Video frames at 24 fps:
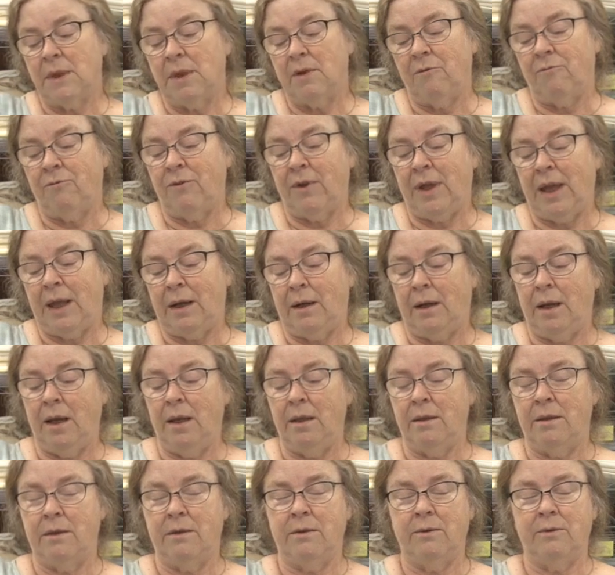a fat
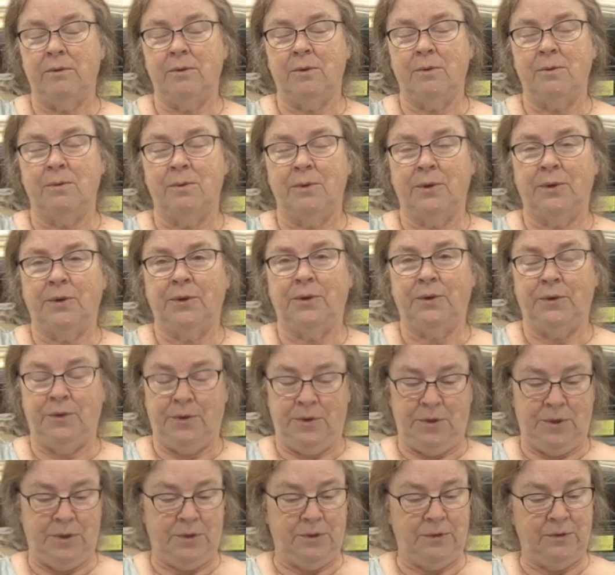eighth to a quarter
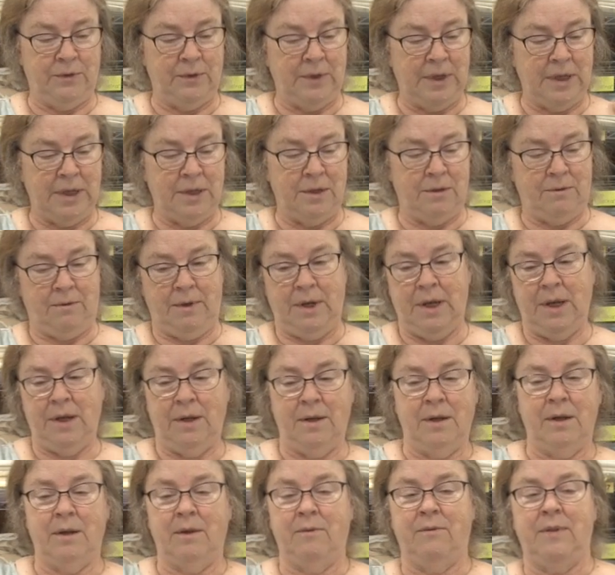to either
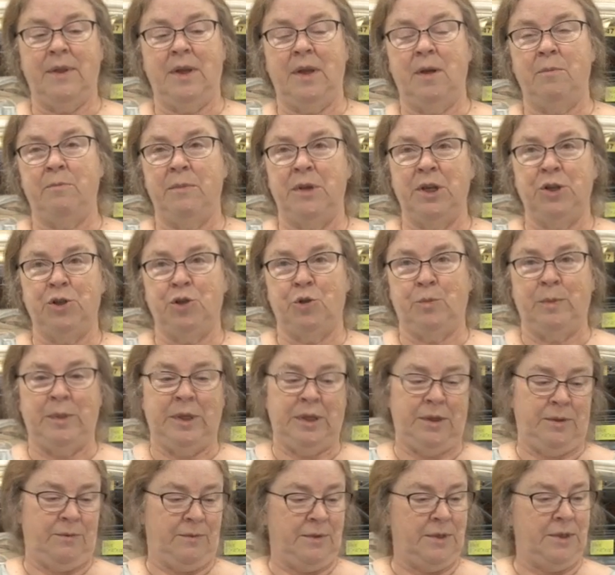end of that
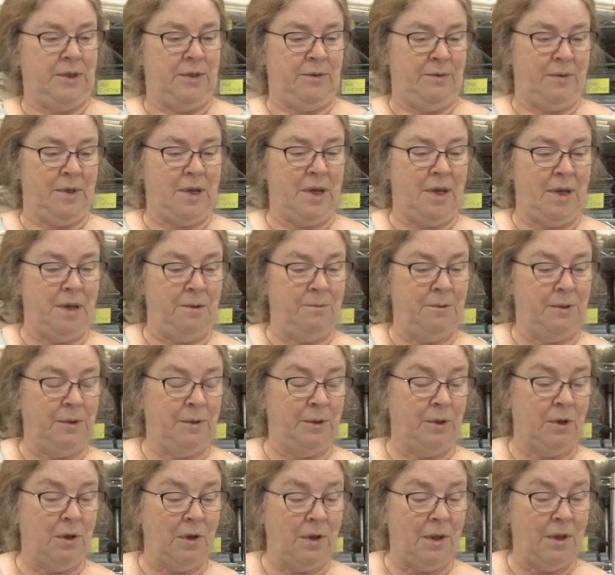measurement. So I
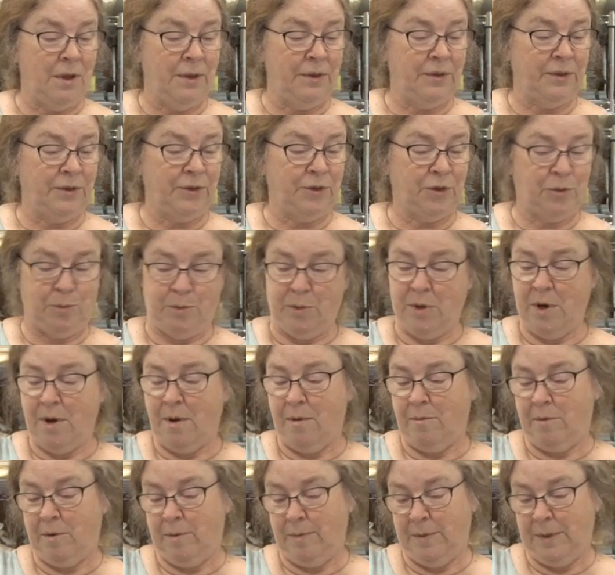would call this
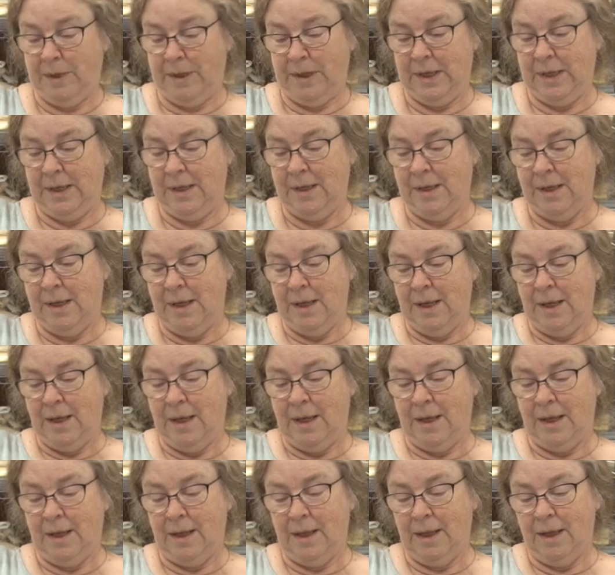probably
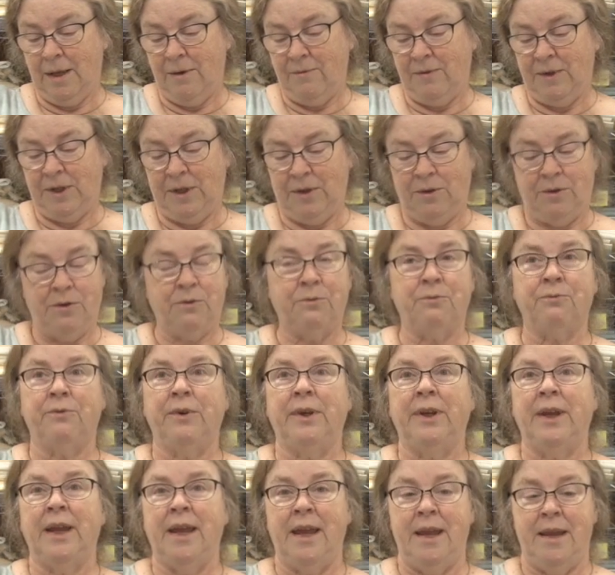11 and
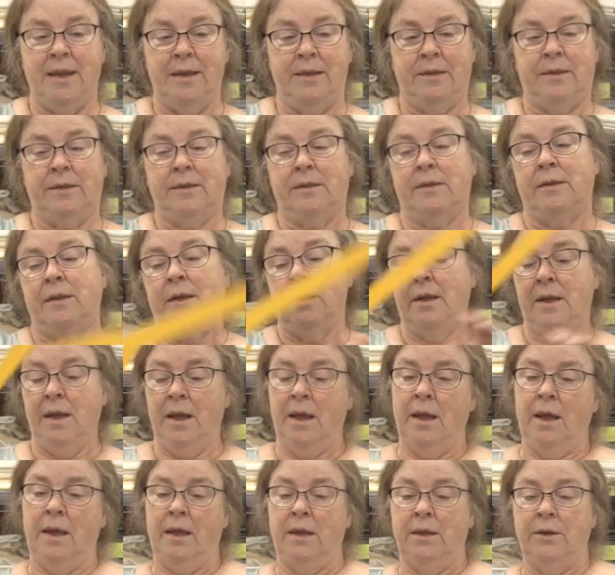3 eighths.
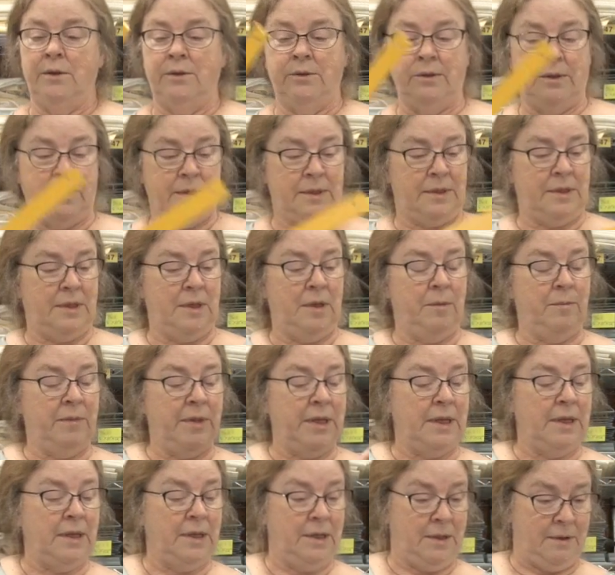You do the same
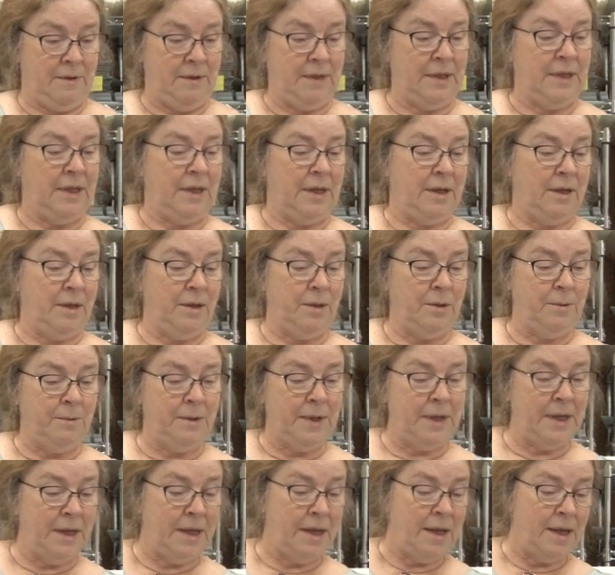thing going the other
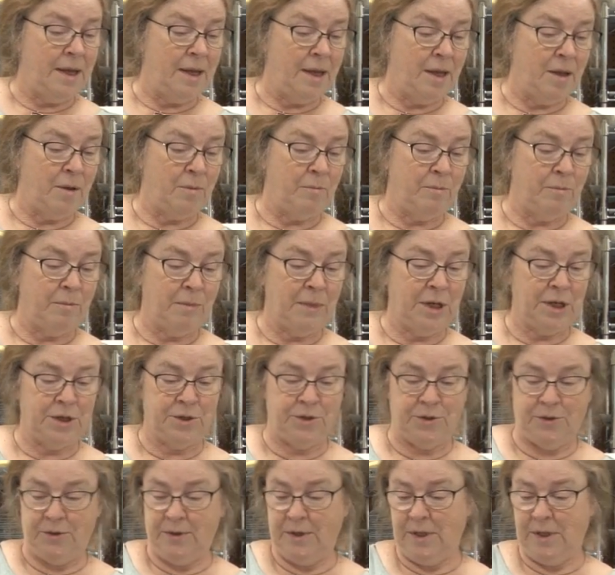way,
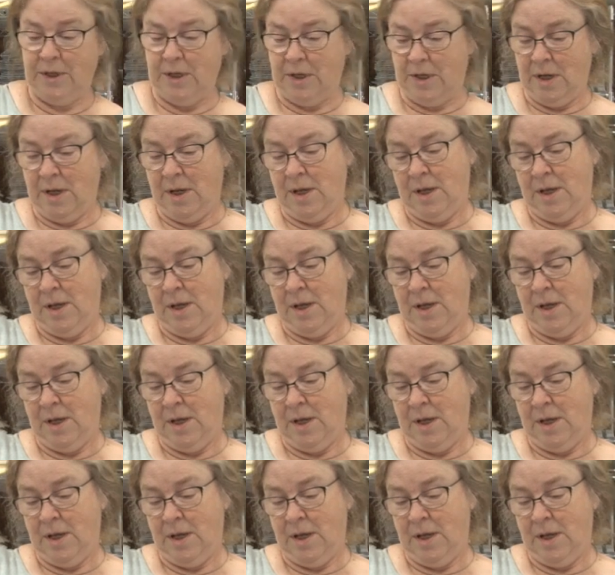measure it.